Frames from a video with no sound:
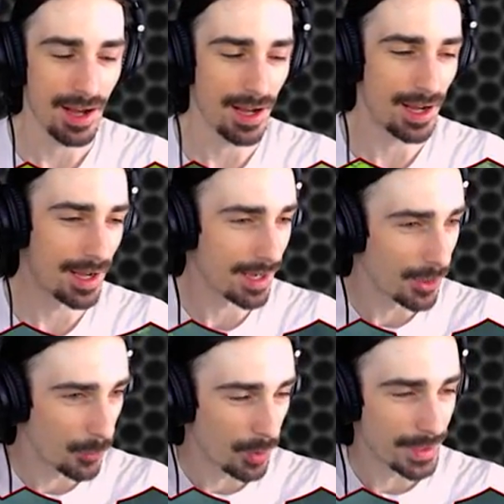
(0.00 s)

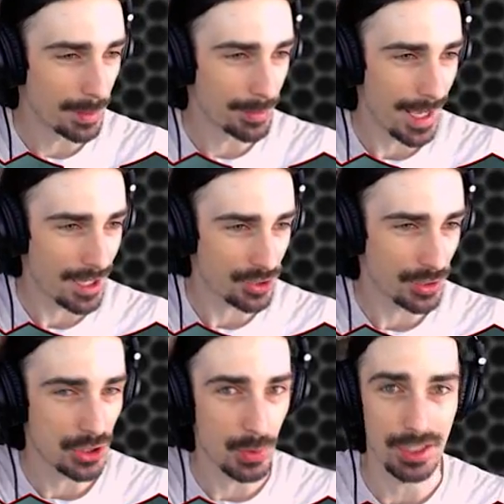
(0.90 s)
we'll be able to
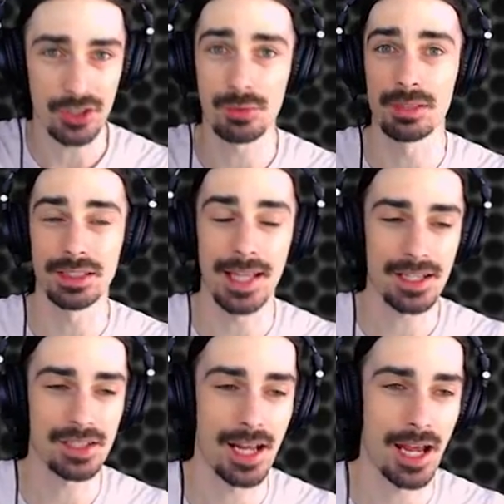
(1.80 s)
actually do it. Because remember,
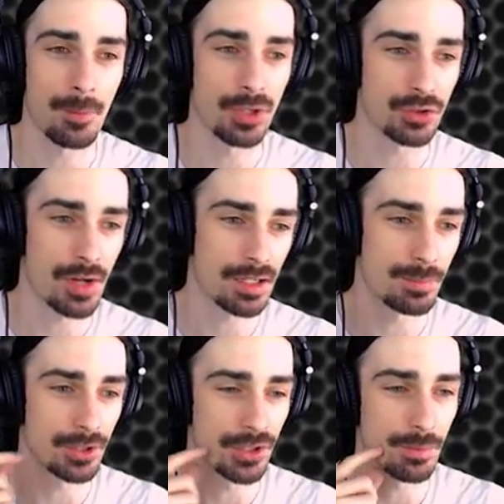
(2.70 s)
last time we tried to
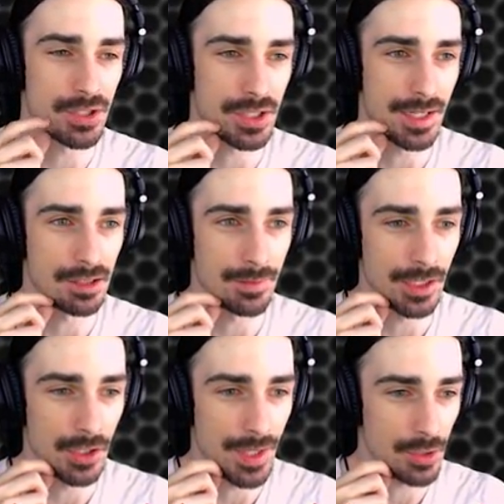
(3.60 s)
build a piston
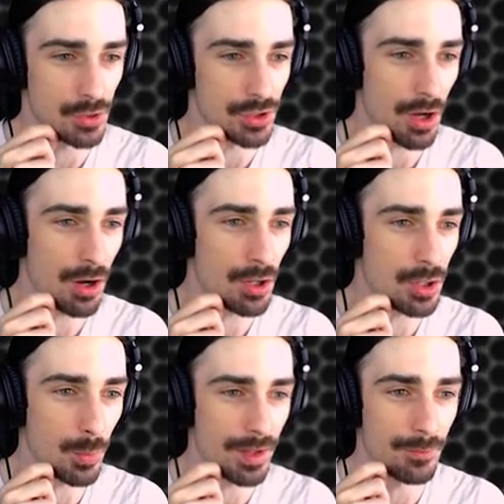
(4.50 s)
elevator that goes all
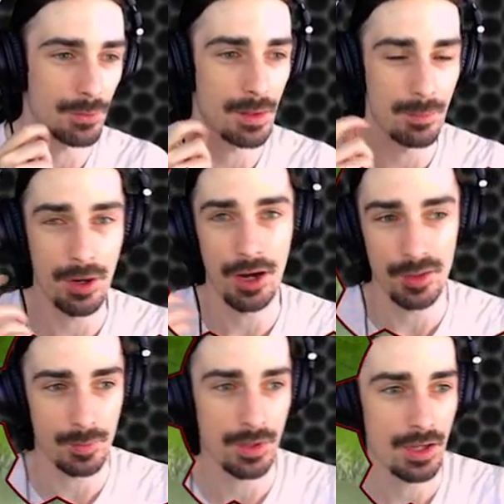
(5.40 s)
the way from the
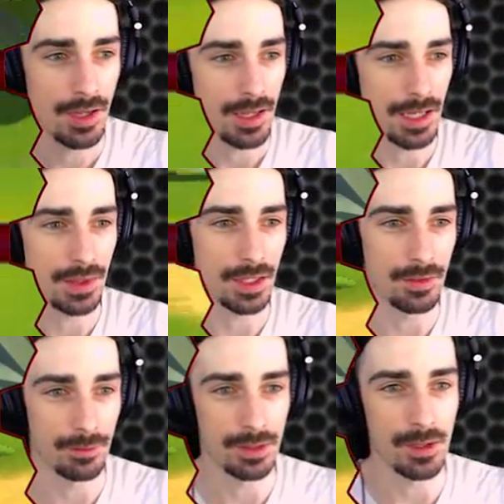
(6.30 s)
bottom in
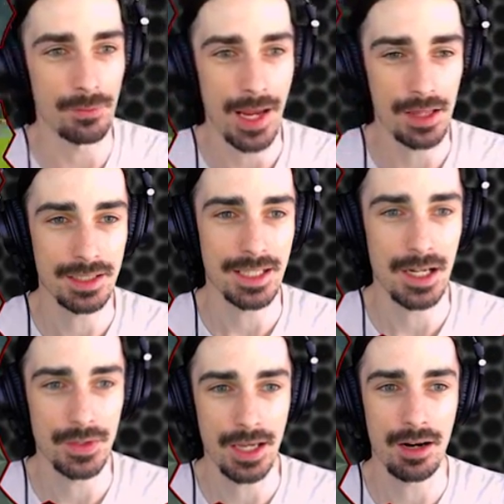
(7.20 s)
the valley
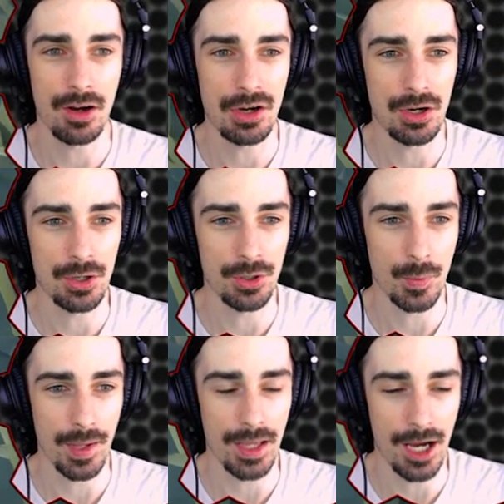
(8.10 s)
down there all
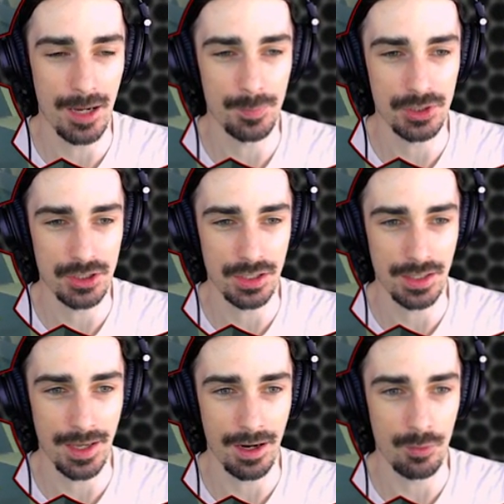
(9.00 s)
the way up to
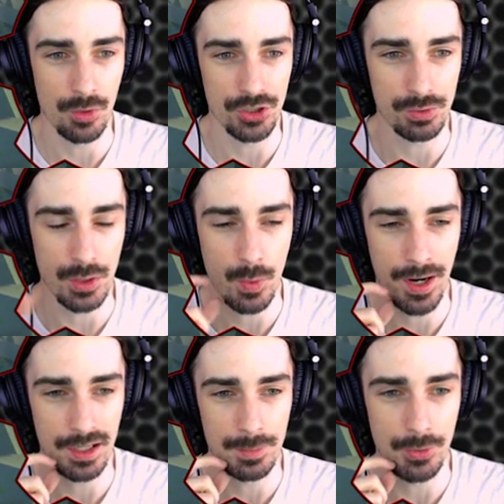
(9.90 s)
there, which
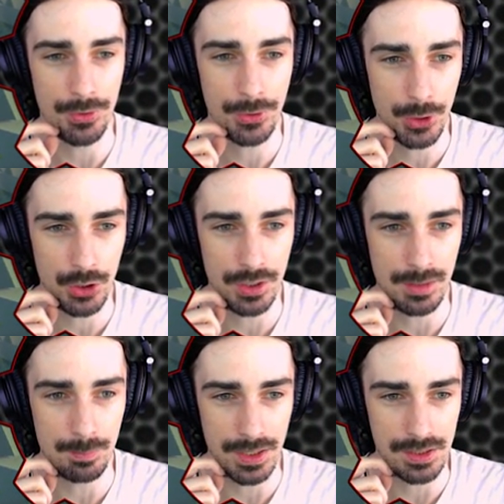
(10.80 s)
required about
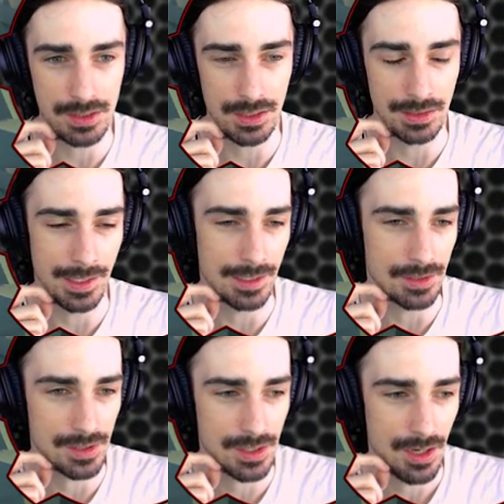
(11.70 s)
30 piston
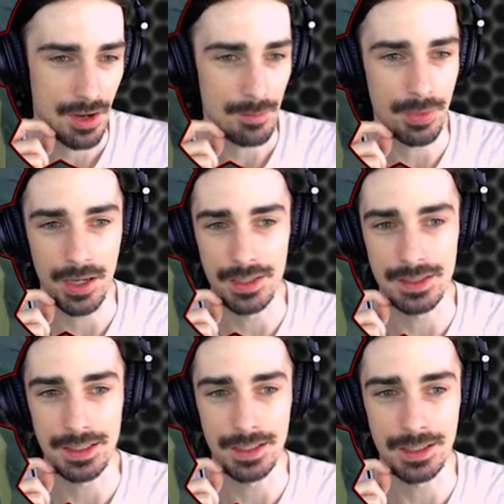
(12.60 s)
lengths,
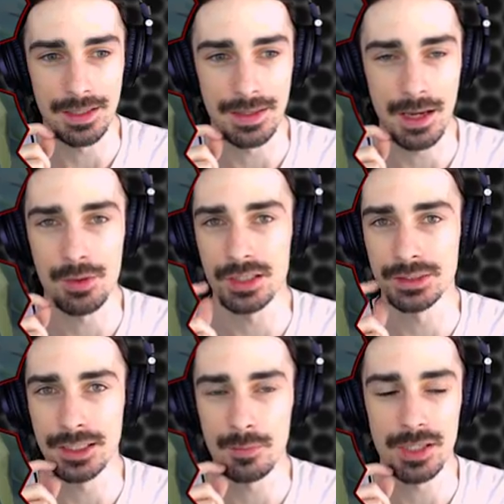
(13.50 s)
but that was a
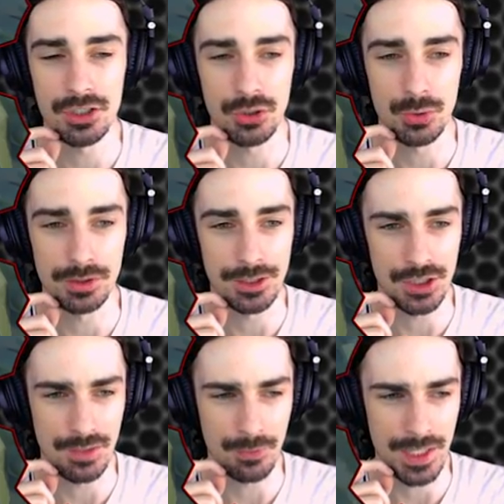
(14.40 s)
little bit too
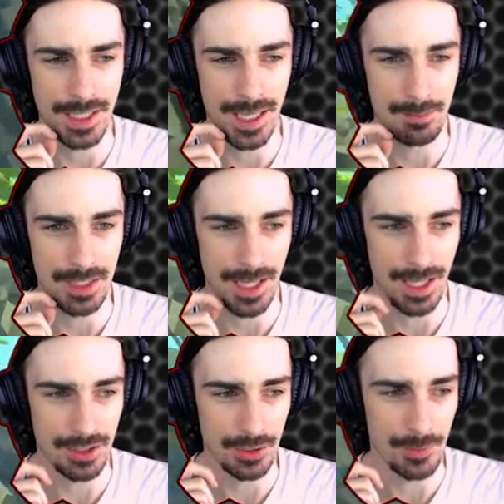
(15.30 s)
glitchy for the game to
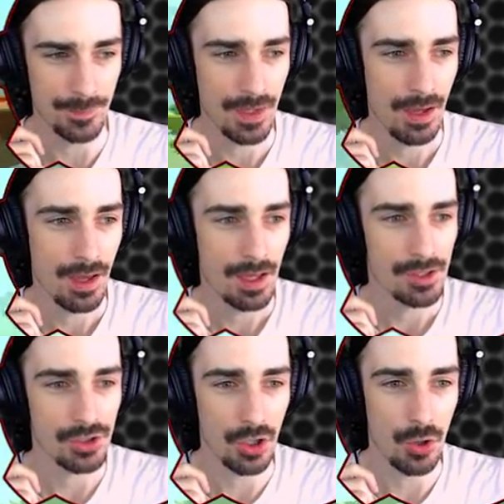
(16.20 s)
handle.
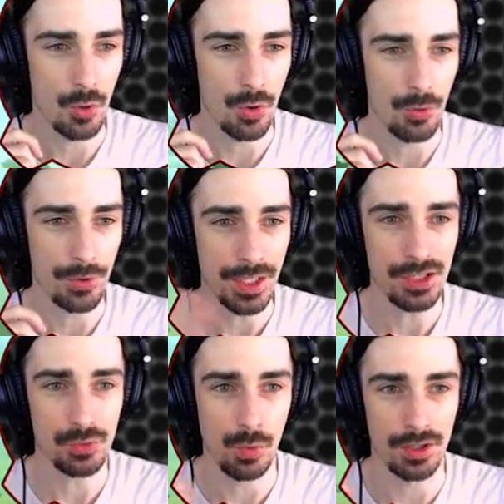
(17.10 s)
So
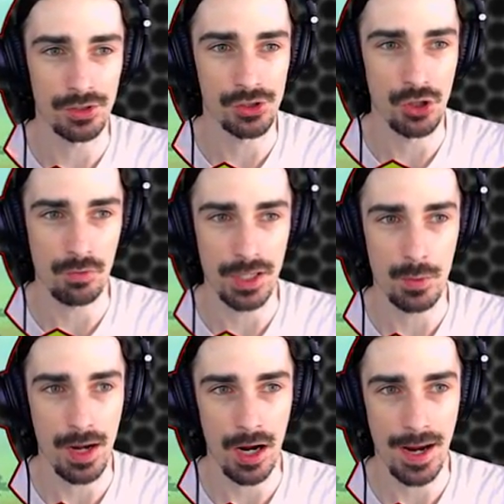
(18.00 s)
these ones don't
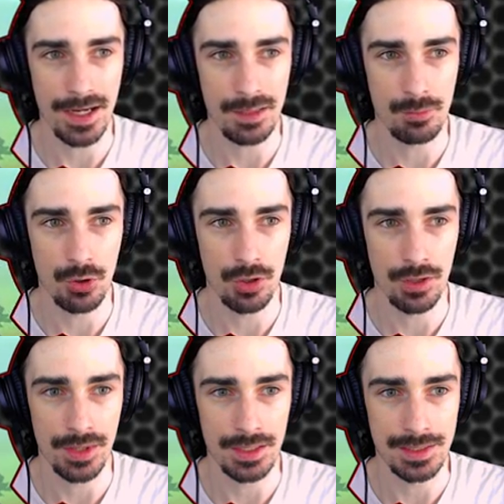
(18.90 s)
require any
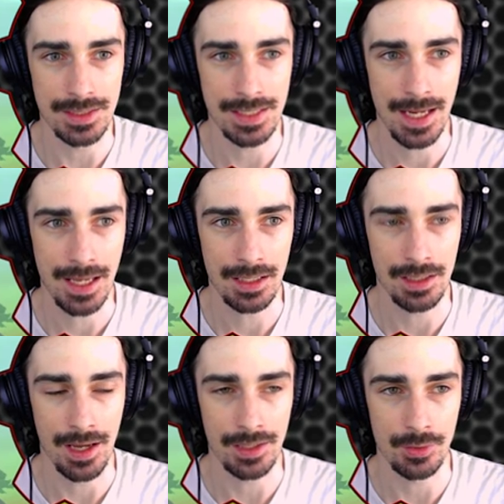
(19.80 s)
more than
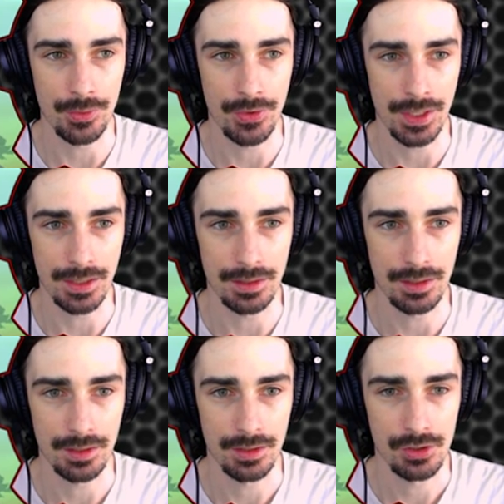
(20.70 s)
10, I don't think.
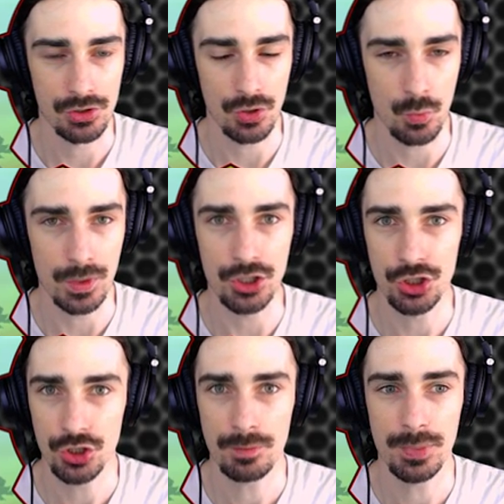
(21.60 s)
So we
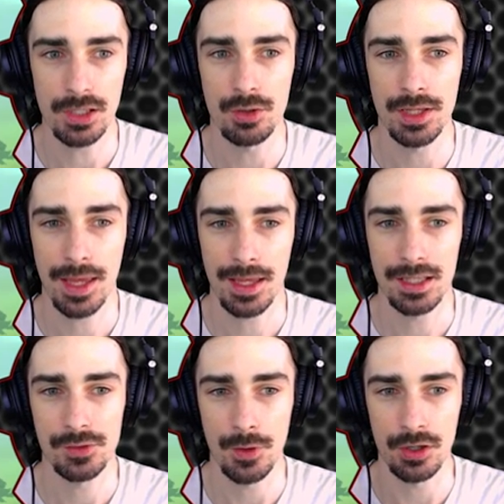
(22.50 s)
should be okay
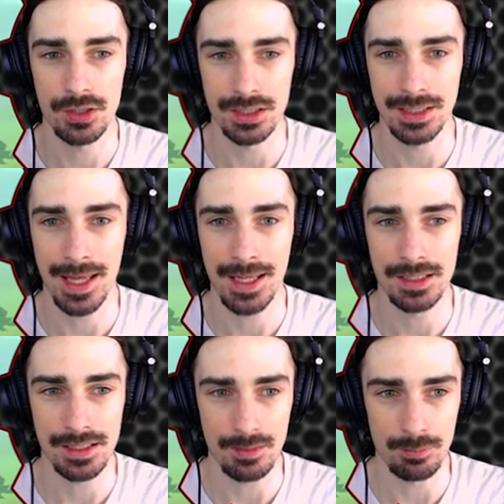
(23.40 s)
as far as lag
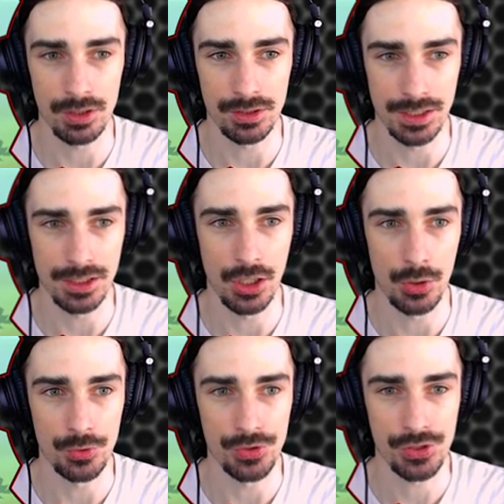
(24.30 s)
and stability
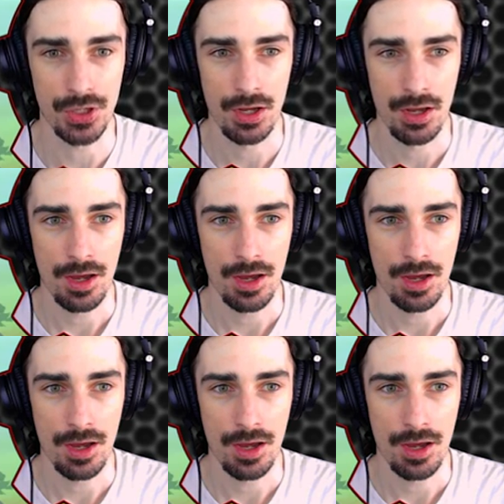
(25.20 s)
goes.